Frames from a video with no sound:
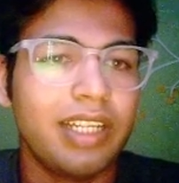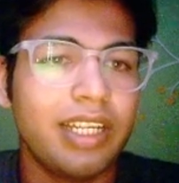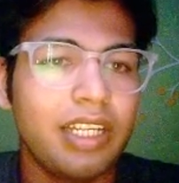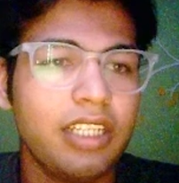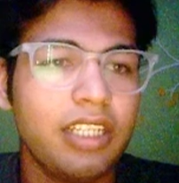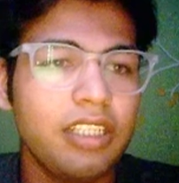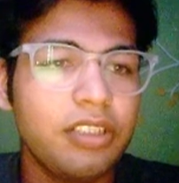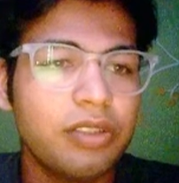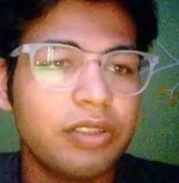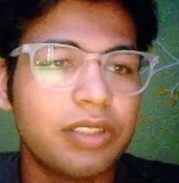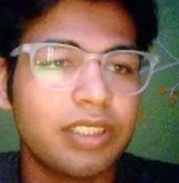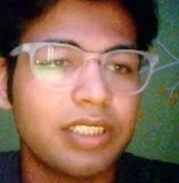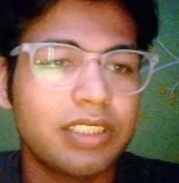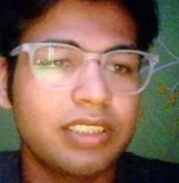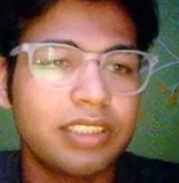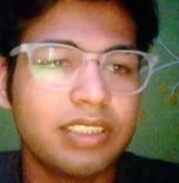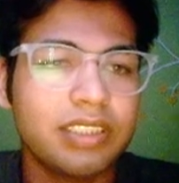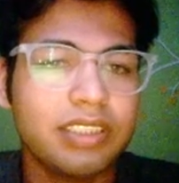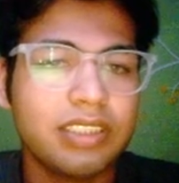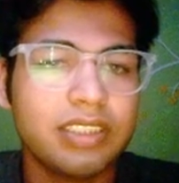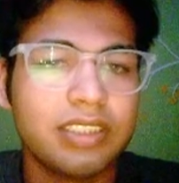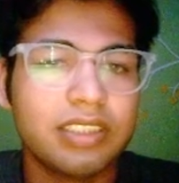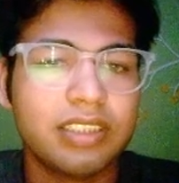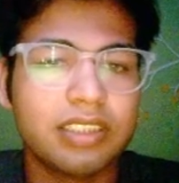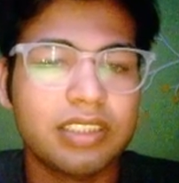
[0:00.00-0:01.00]
and you can
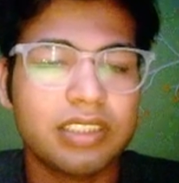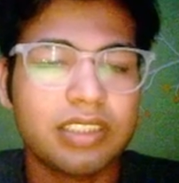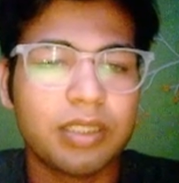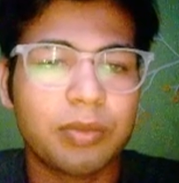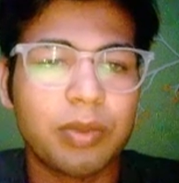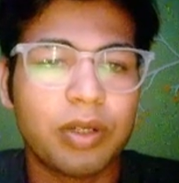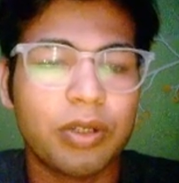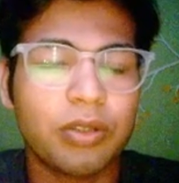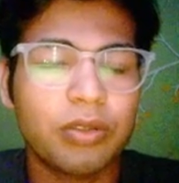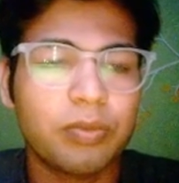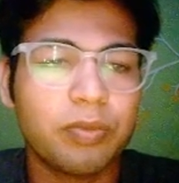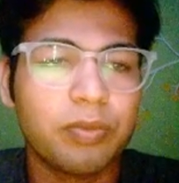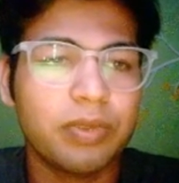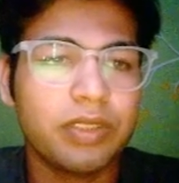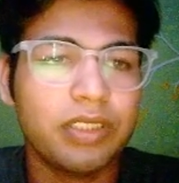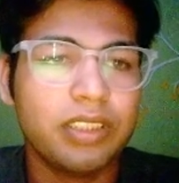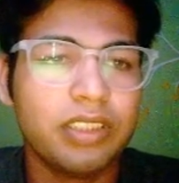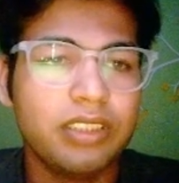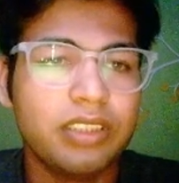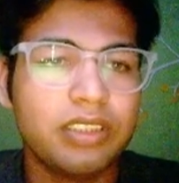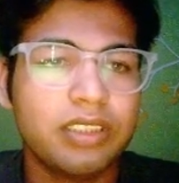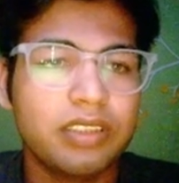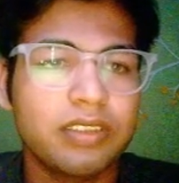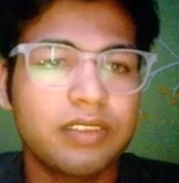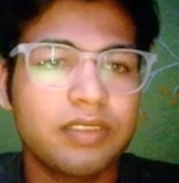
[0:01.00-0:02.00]
see this is about
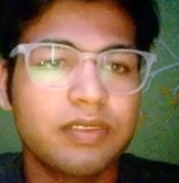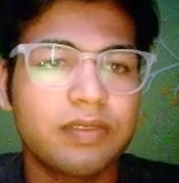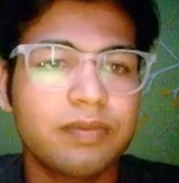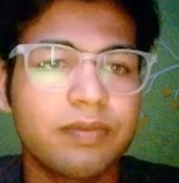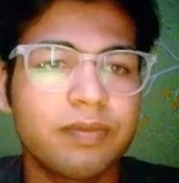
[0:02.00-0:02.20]
page